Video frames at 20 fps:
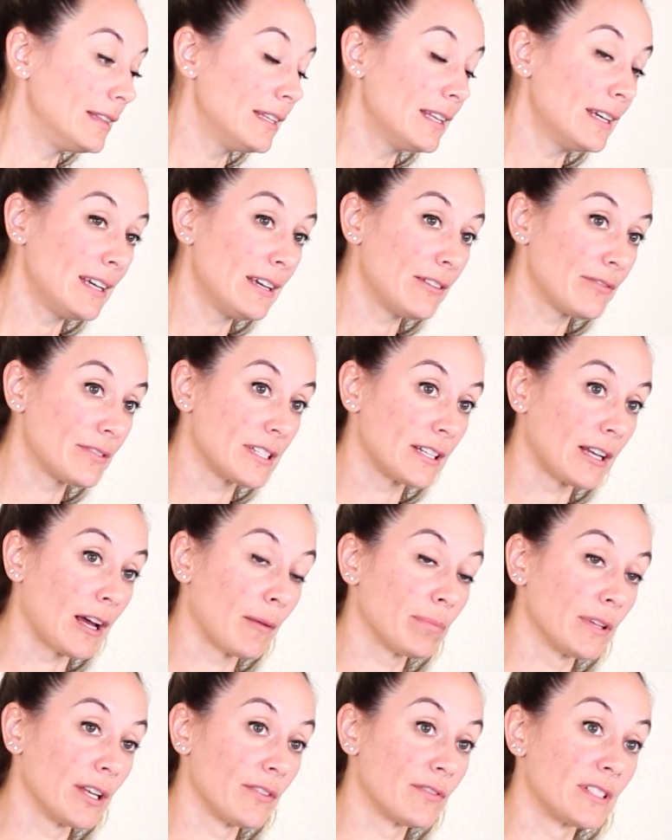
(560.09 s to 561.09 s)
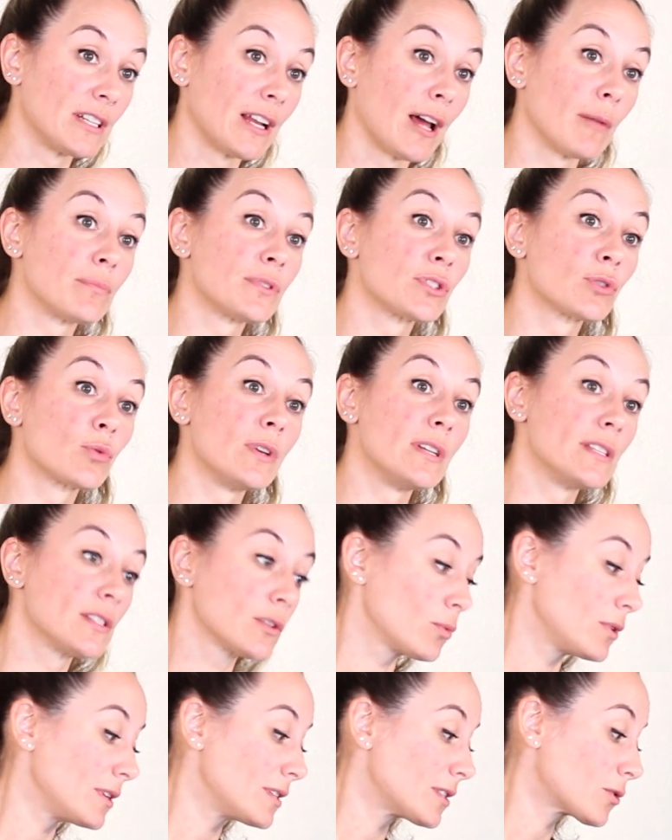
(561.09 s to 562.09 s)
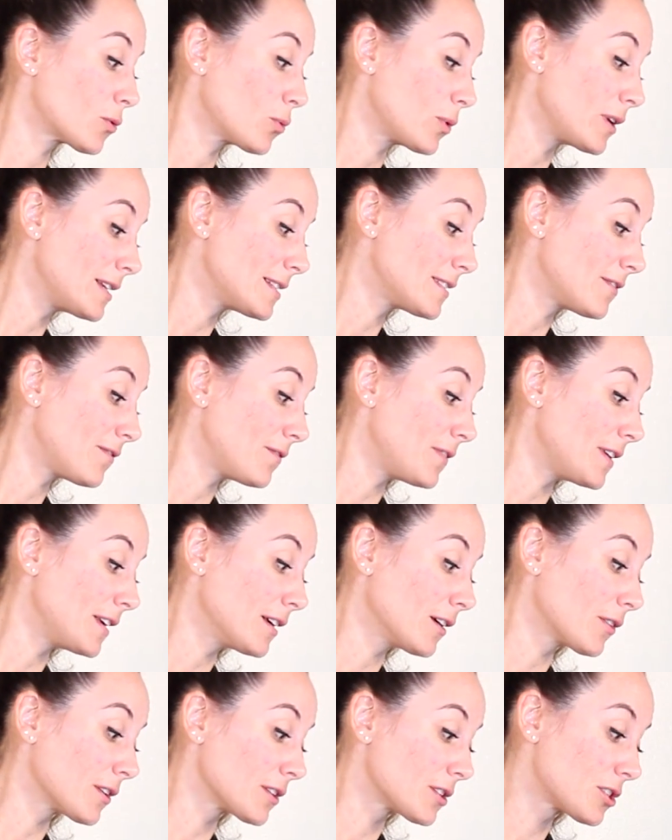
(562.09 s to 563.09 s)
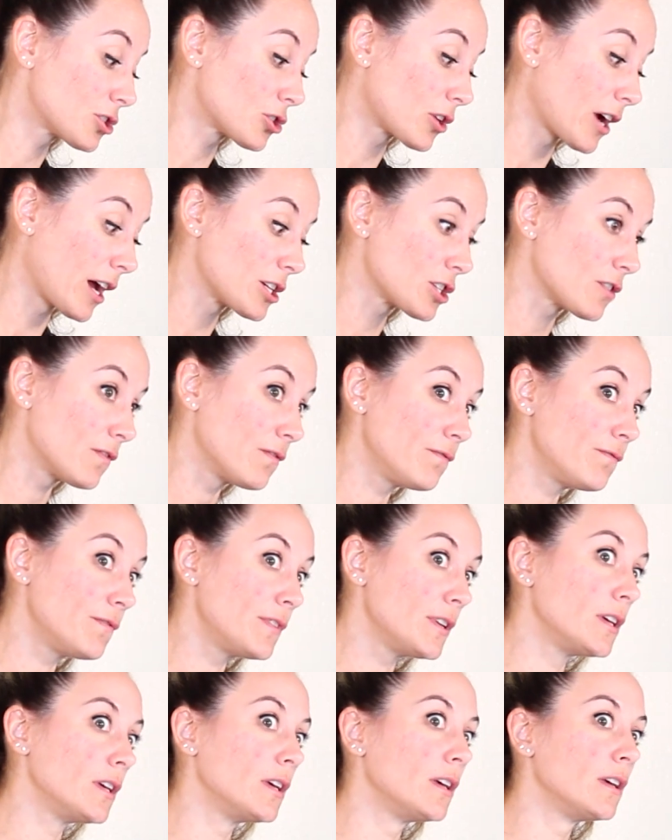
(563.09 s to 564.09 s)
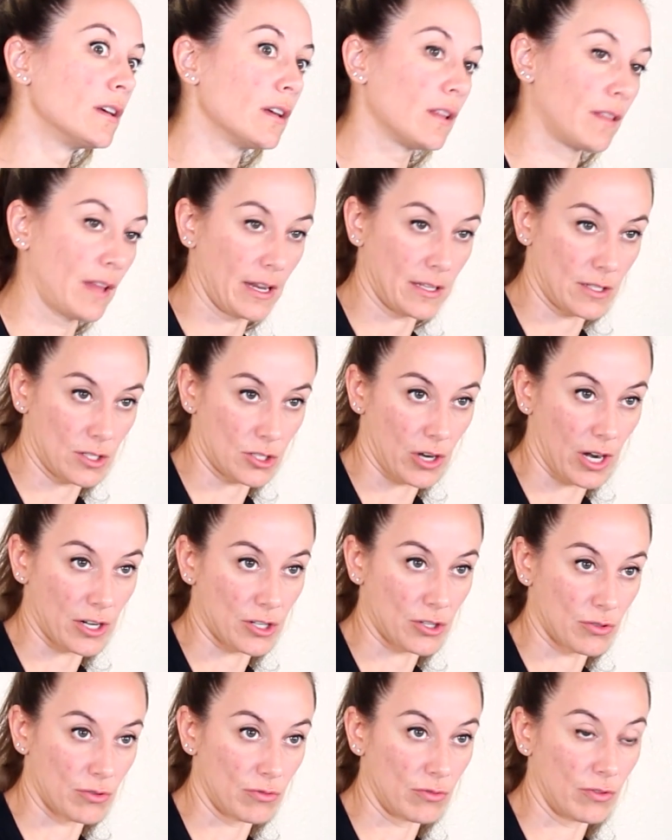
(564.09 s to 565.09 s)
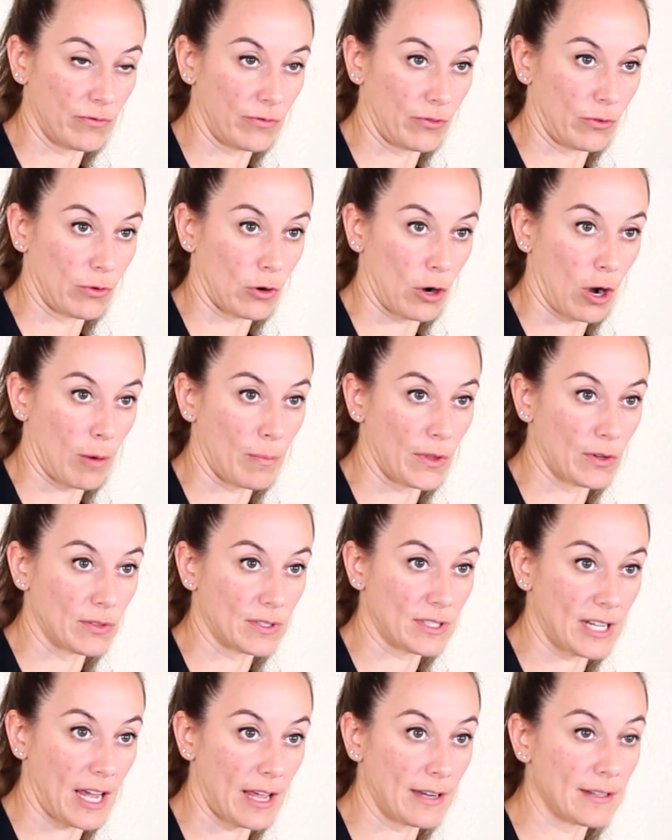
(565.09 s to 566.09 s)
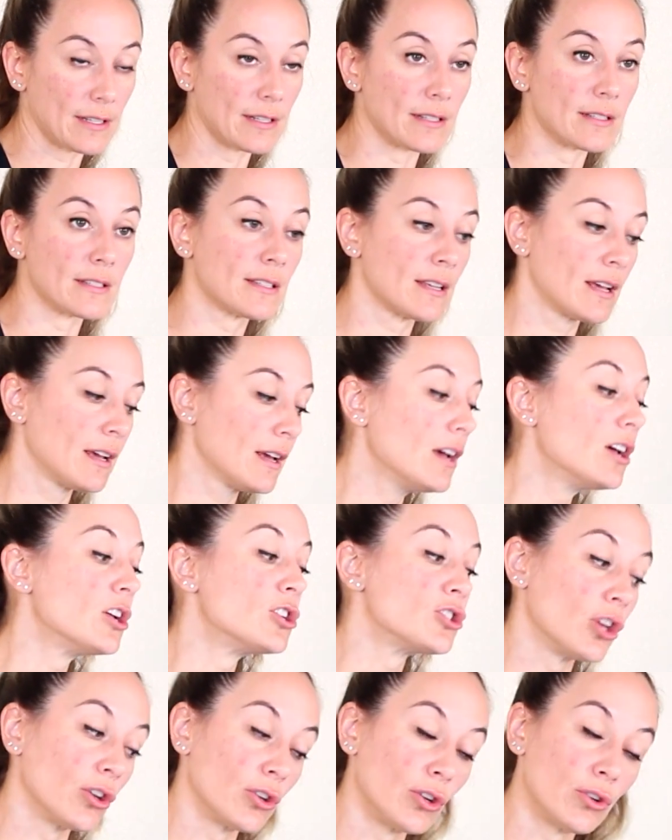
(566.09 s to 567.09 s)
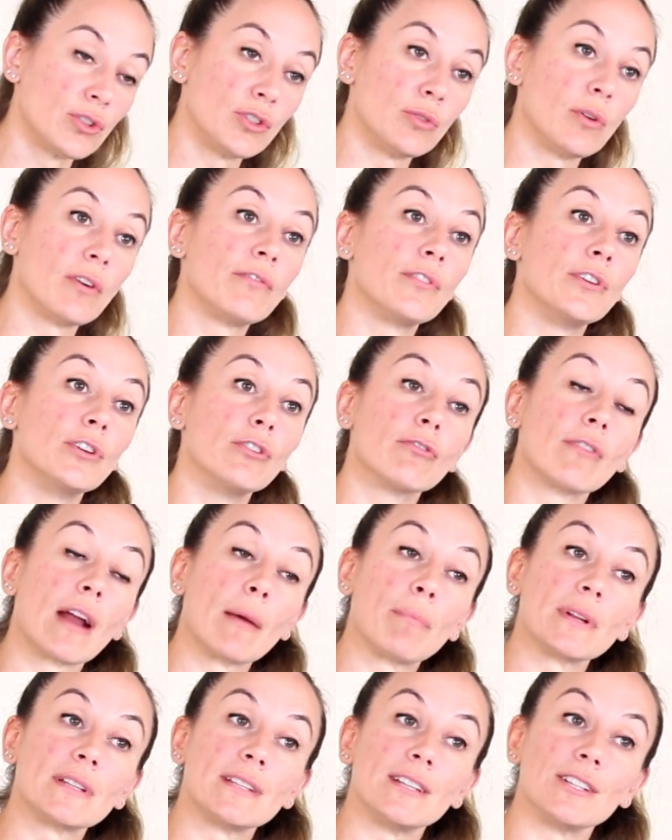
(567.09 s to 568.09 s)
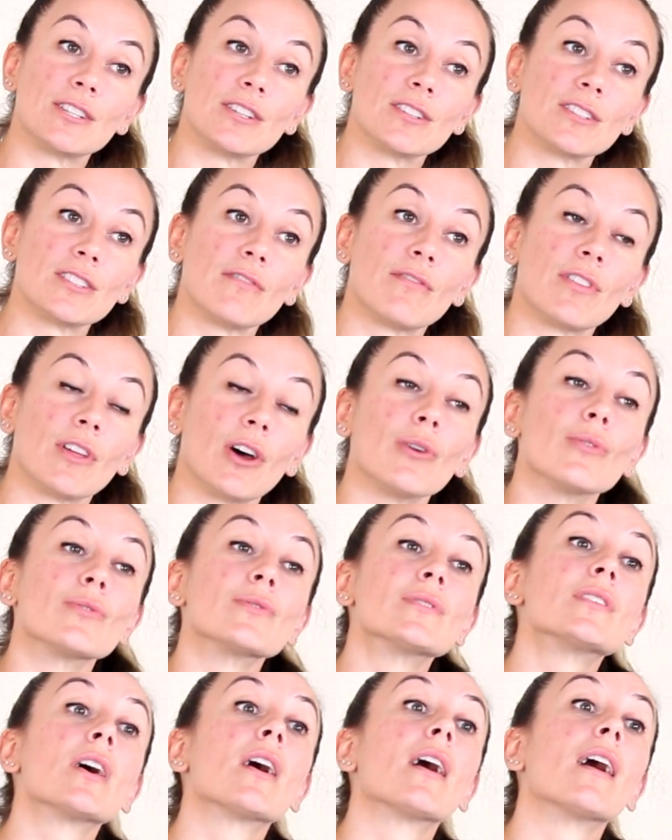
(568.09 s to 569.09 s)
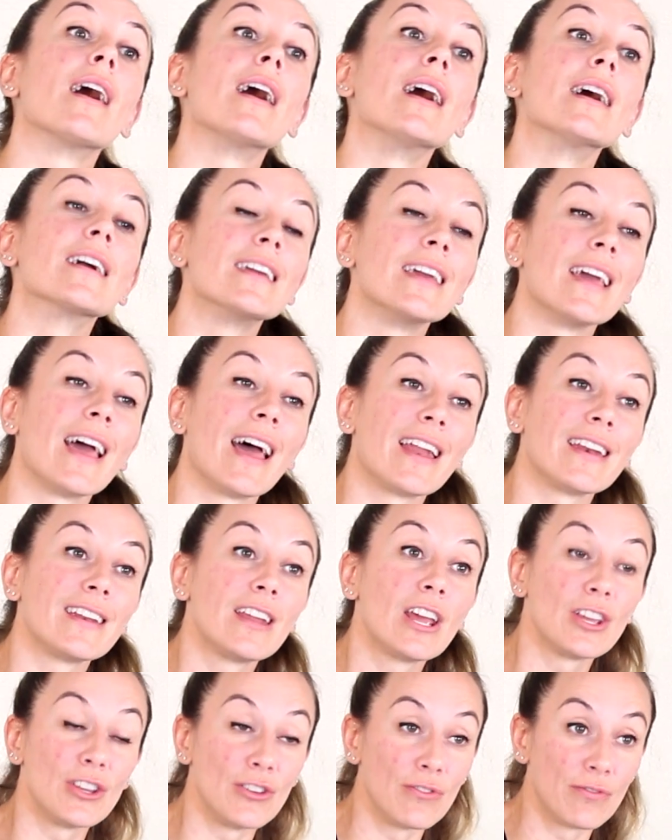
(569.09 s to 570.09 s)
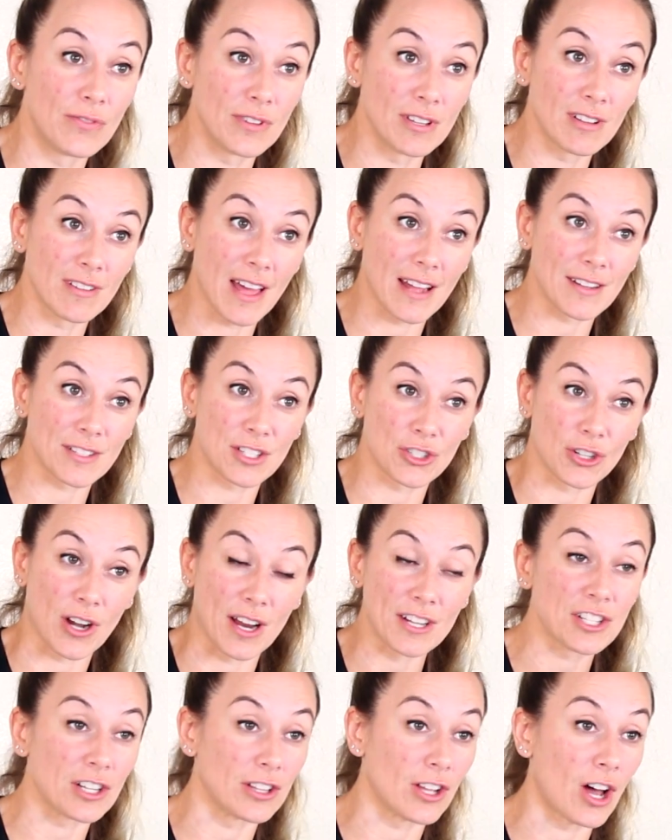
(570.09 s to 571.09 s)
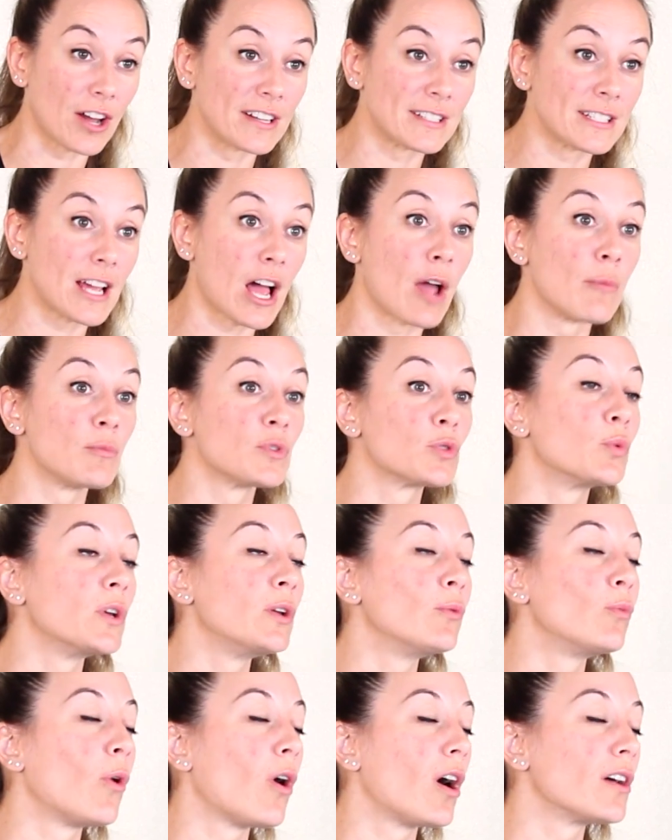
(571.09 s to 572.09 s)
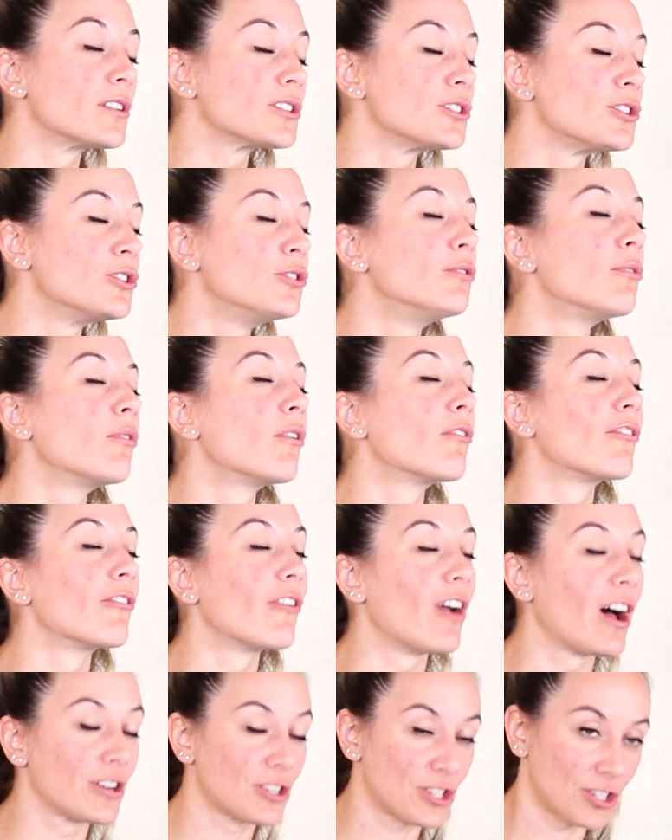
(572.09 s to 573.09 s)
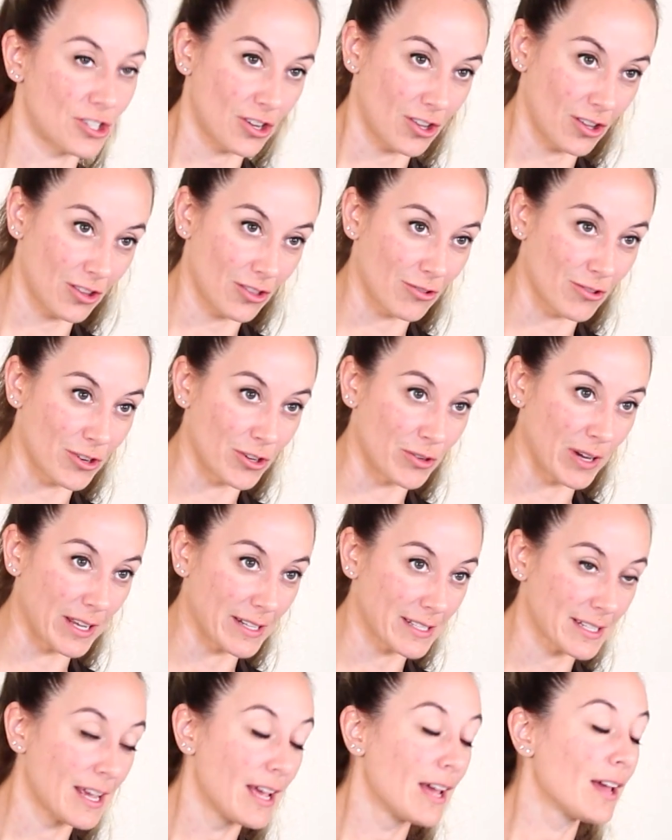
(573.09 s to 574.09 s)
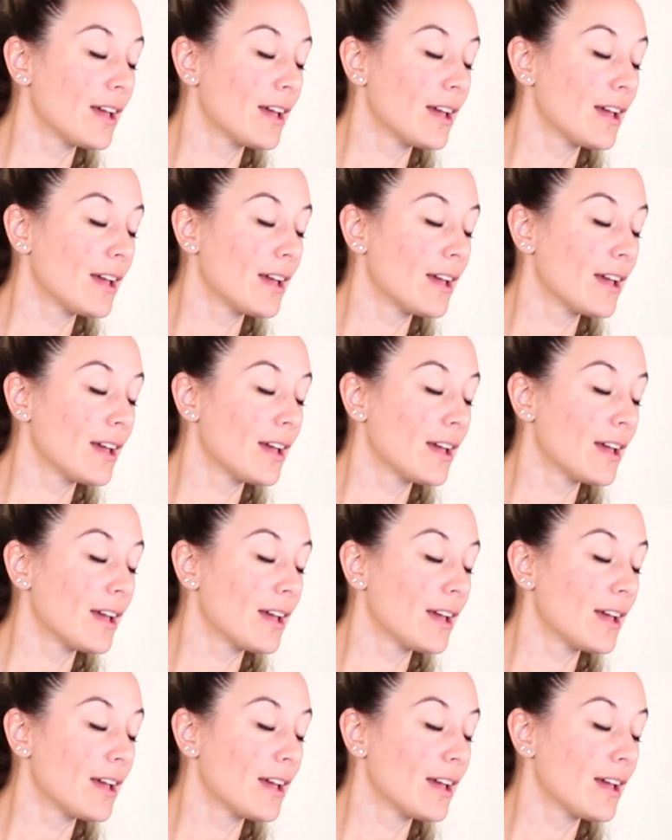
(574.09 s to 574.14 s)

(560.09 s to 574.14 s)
Lift it up, squeeze, squeeze, squeeze. Feel the stretch. Feel that stretch through the forearm, those tendons. So you'll do a few repetitions of those. Again, you feel that stretch. A lot of times we want to rush through it.